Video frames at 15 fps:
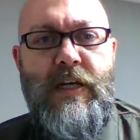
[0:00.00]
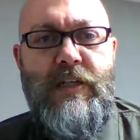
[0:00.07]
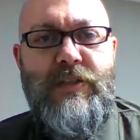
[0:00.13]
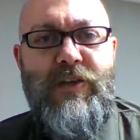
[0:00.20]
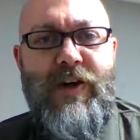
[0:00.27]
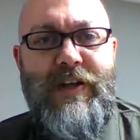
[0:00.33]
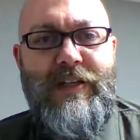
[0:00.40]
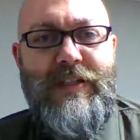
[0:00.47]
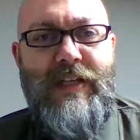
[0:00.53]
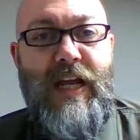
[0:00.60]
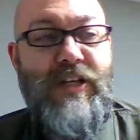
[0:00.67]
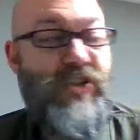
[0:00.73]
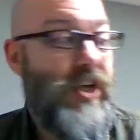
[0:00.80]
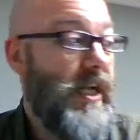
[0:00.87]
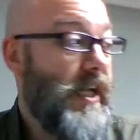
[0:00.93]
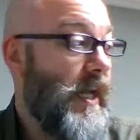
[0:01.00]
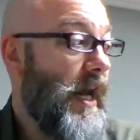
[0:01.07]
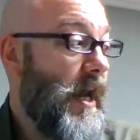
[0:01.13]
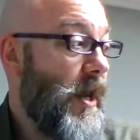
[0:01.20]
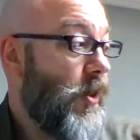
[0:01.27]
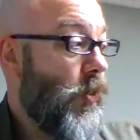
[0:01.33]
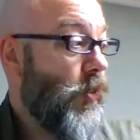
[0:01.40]
So I decided to check it
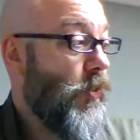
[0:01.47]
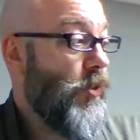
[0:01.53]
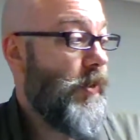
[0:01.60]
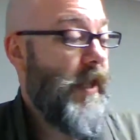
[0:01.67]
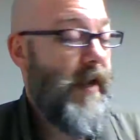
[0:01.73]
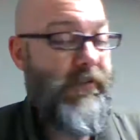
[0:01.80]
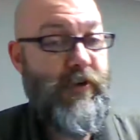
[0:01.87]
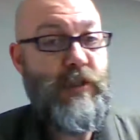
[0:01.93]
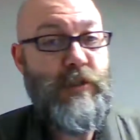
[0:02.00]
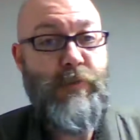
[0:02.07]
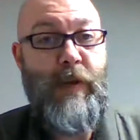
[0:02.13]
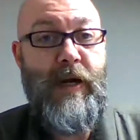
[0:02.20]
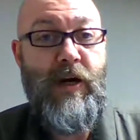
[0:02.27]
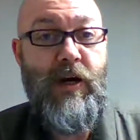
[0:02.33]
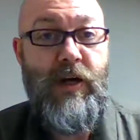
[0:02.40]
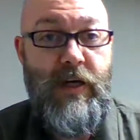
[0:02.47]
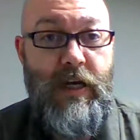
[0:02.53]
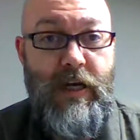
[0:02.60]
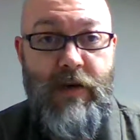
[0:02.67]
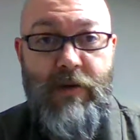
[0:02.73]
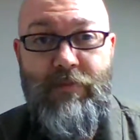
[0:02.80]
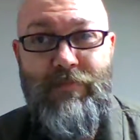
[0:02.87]
out. I ordered that first pair
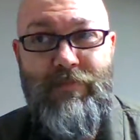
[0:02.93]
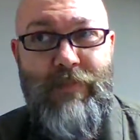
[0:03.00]
uh,